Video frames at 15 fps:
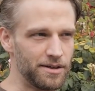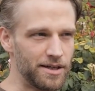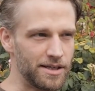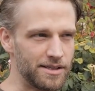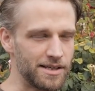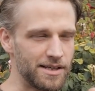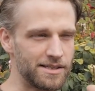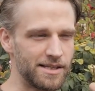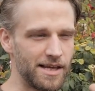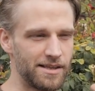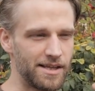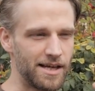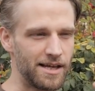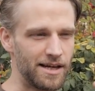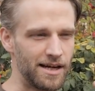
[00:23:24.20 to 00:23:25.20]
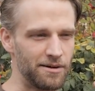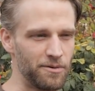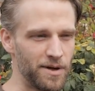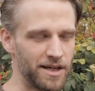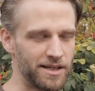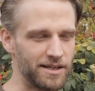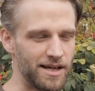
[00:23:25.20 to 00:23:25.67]
As I say that, I
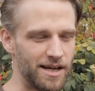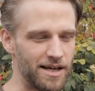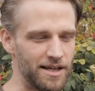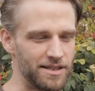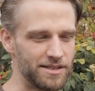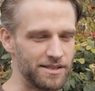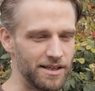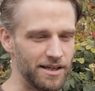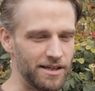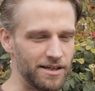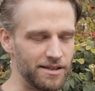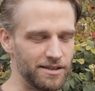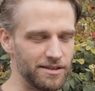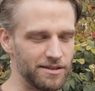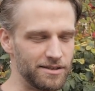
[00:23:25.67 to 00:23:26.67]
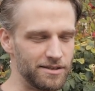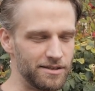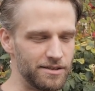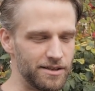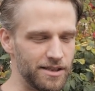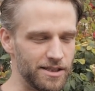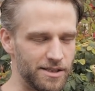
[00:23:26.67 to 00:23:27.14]
recognize that
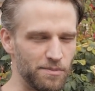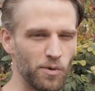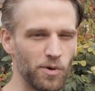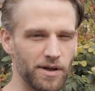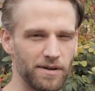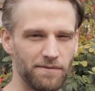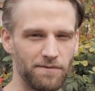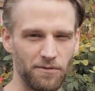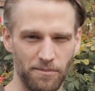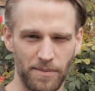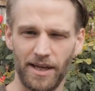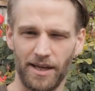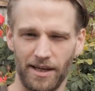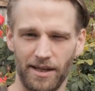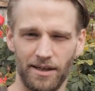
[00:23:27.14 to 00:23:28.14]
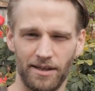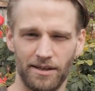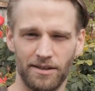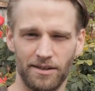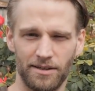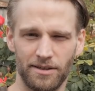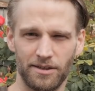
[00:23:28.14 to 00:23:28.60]
it's morning for me,
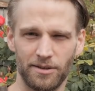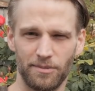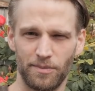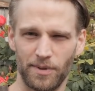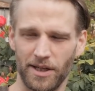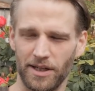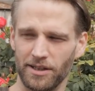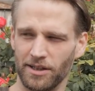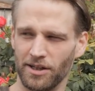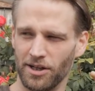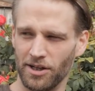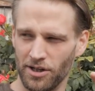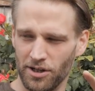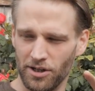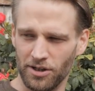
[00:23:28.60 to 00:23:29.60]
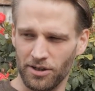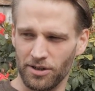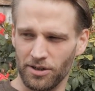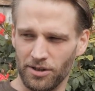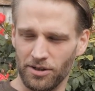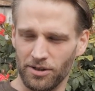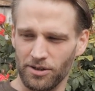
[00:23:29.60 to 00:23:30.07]
but
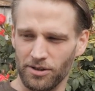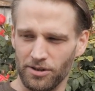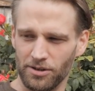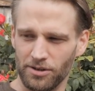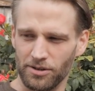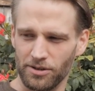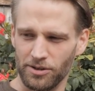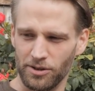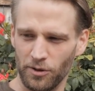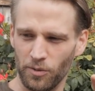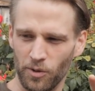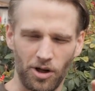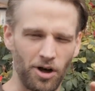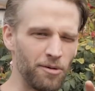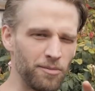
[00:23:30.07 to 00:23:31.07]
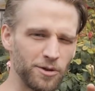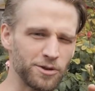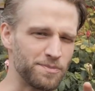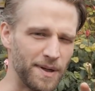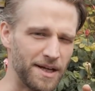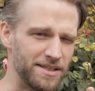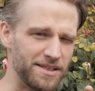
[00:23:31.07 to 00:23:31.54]
you will
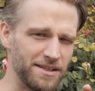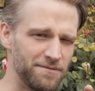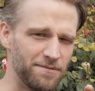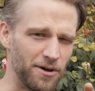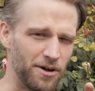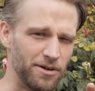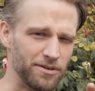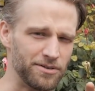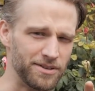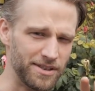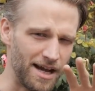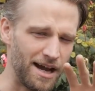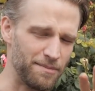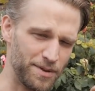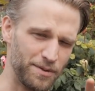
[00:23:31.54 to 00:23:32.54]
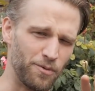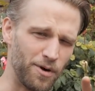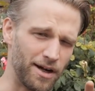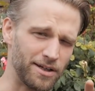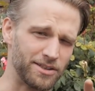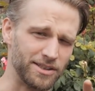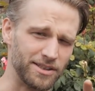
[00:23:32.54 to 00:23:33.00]
almost by default not be
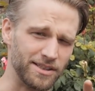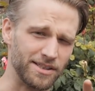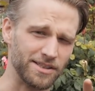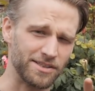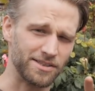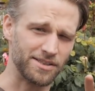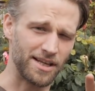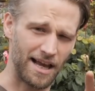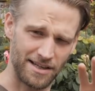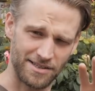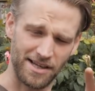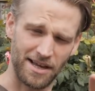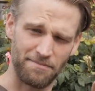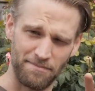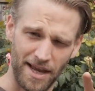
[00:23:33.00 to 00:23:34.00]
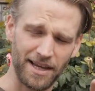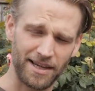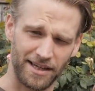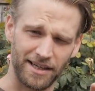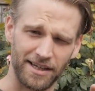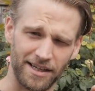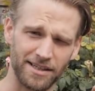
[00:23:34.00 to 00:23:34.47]
watching this as I'm
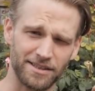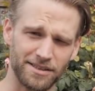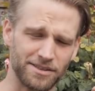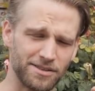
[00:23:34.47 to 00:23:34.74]
making it.